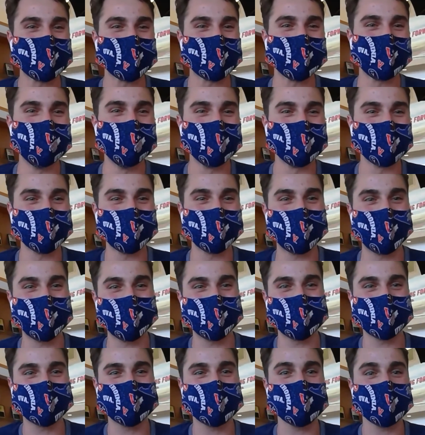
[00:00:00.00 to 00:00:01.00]

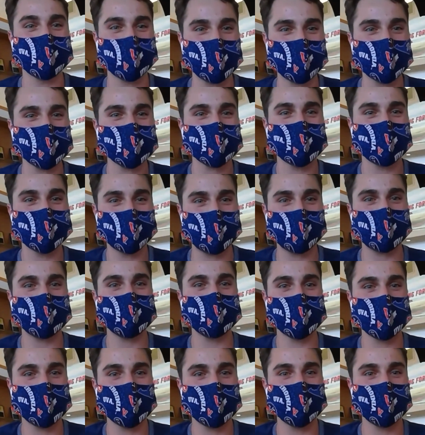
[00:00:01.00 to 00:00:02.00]
So careers are
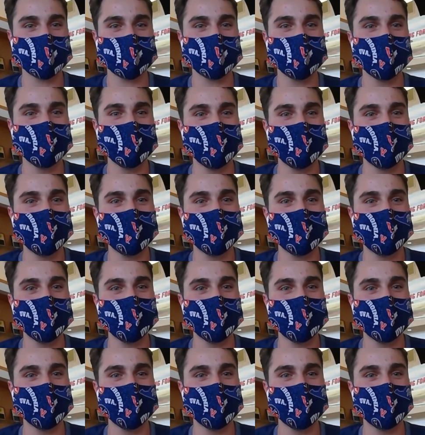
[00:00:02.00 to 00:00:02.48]
very long.